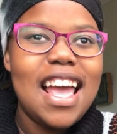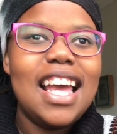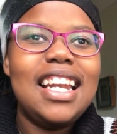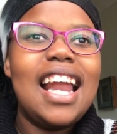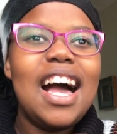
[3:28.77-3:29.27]

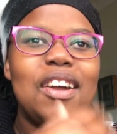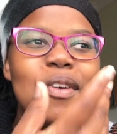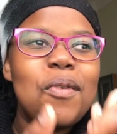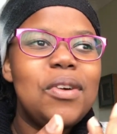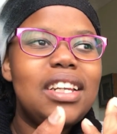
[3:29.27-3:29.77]
Now
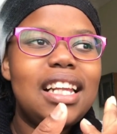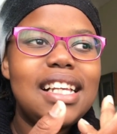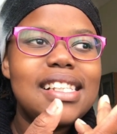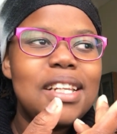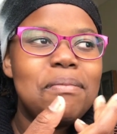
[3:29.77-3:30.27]
what
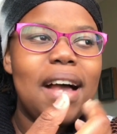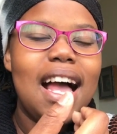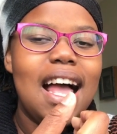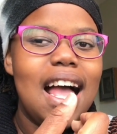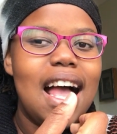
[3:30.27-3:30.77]
kicks in, but
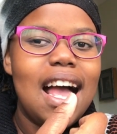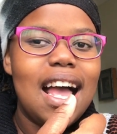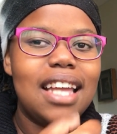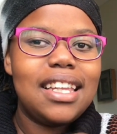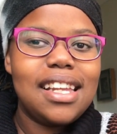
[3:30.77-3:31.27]

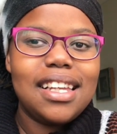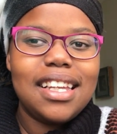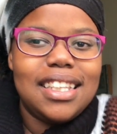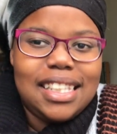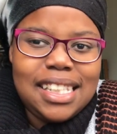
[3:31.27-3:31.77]

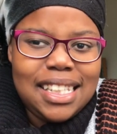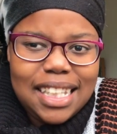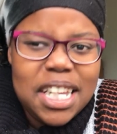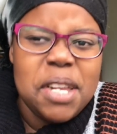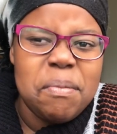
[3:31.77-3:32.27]

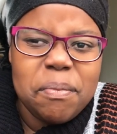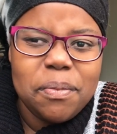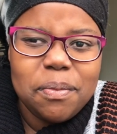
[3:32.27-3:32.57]
Ndim,